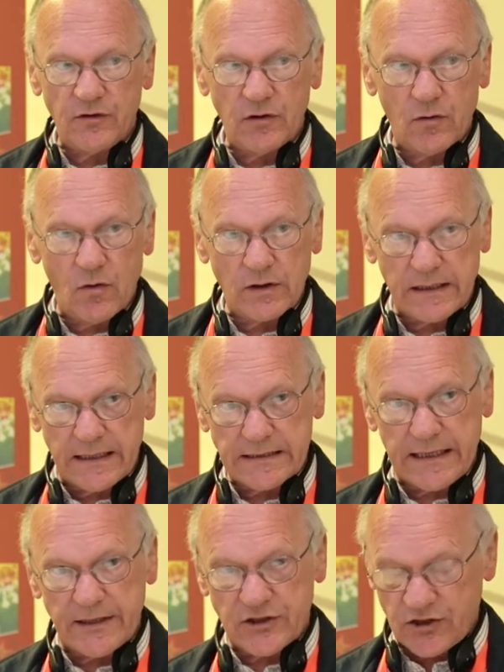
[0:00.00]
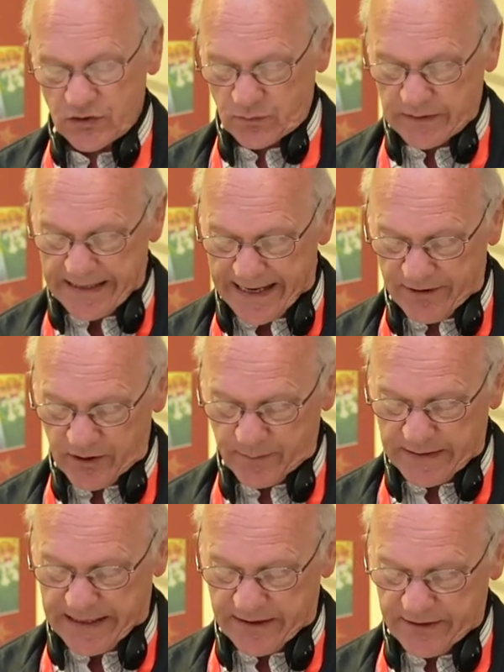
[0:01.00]
new organizations with
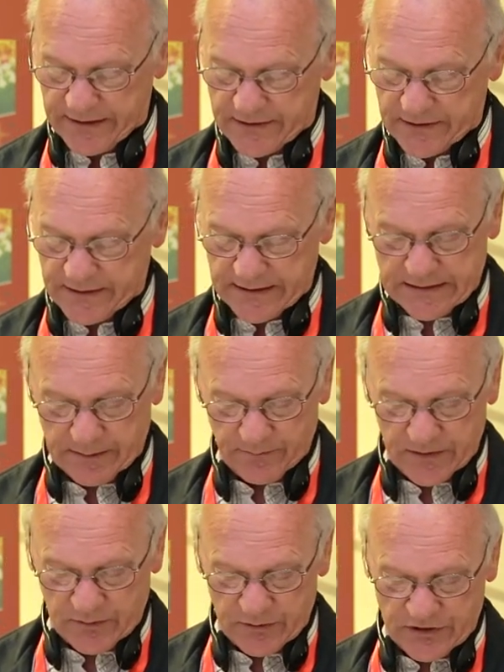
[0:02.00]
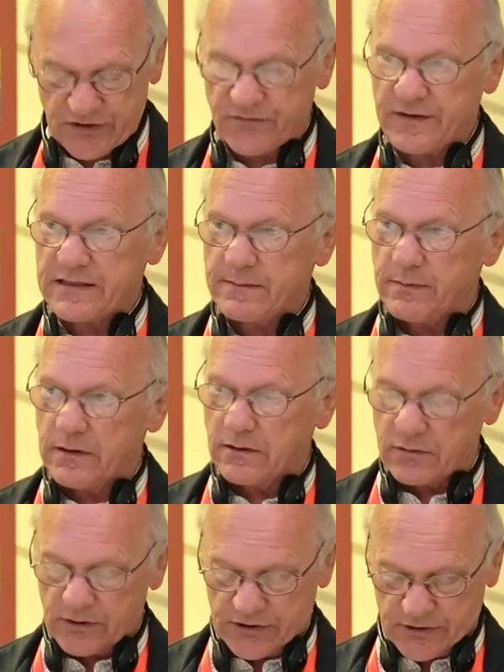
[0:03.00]
Arab character is something which is visible
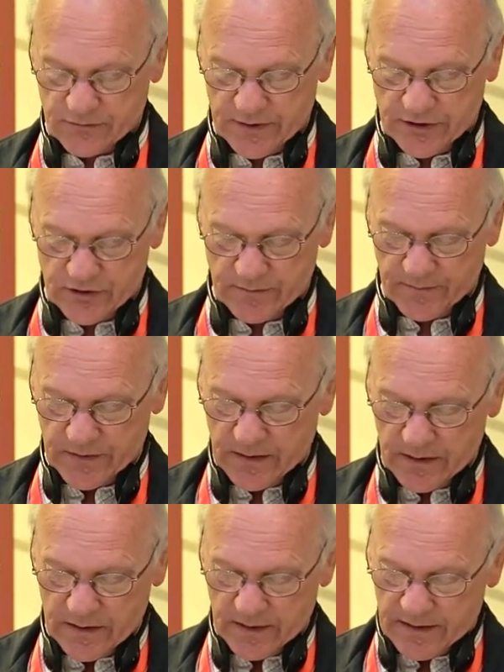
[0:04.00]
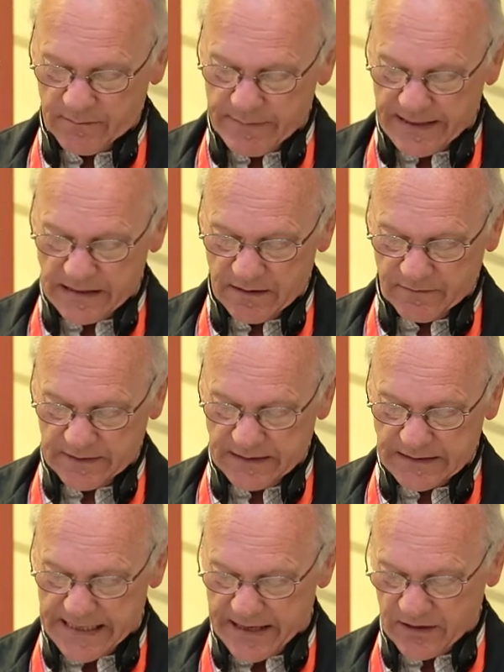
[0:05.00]
across the region, and many of
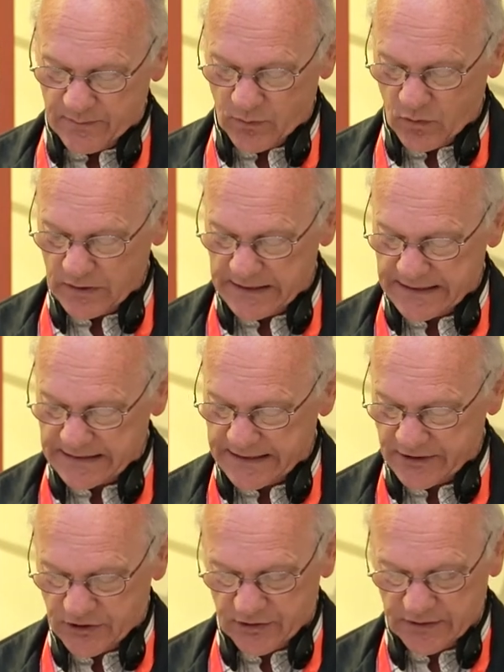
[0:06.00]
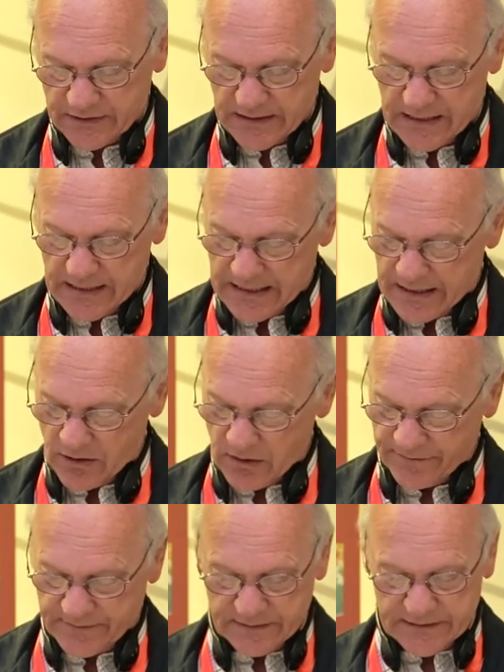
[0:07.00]
these Arab organizations are
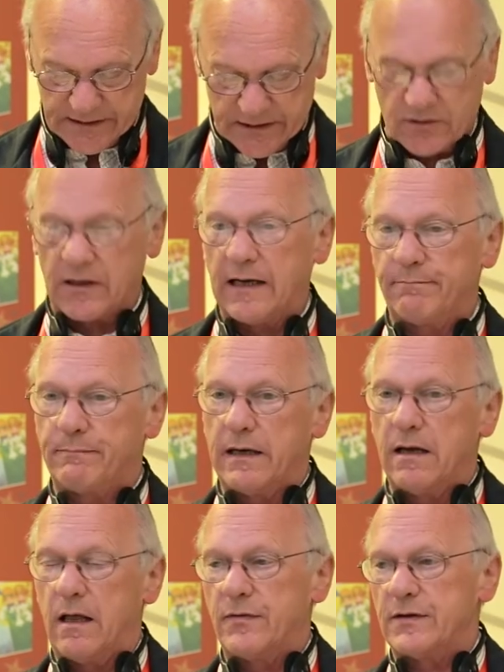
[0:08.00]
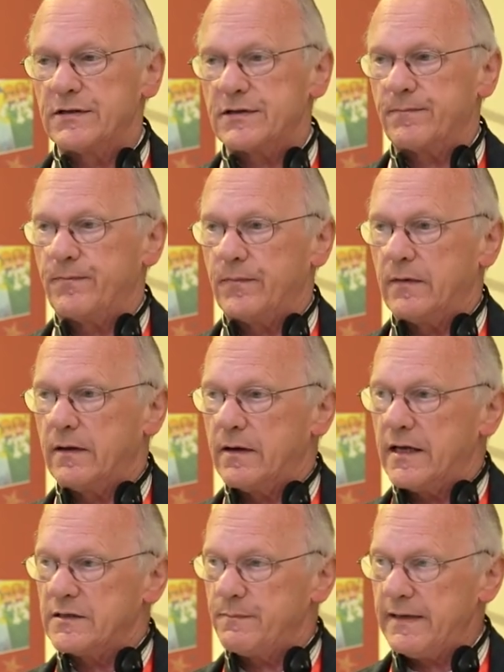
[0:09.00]
often described by others
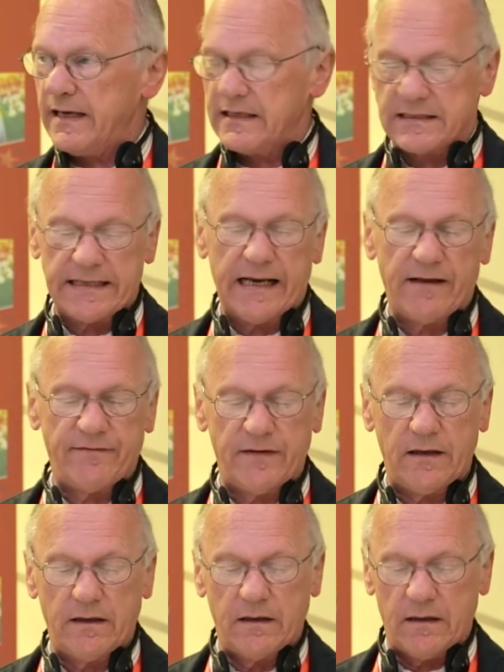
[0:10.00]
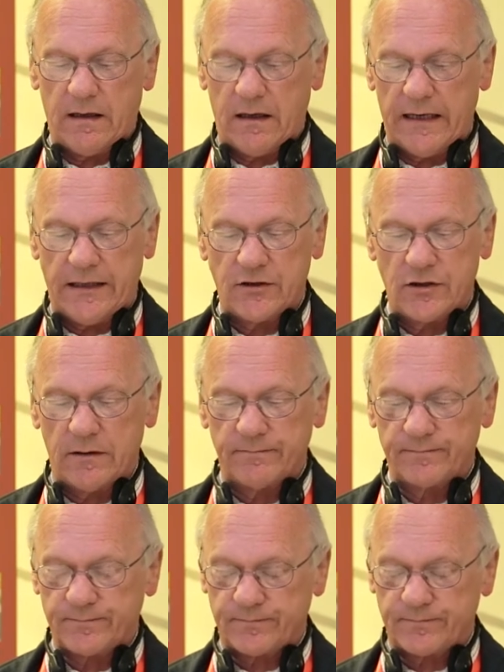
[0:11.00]
as being Salafi in nature.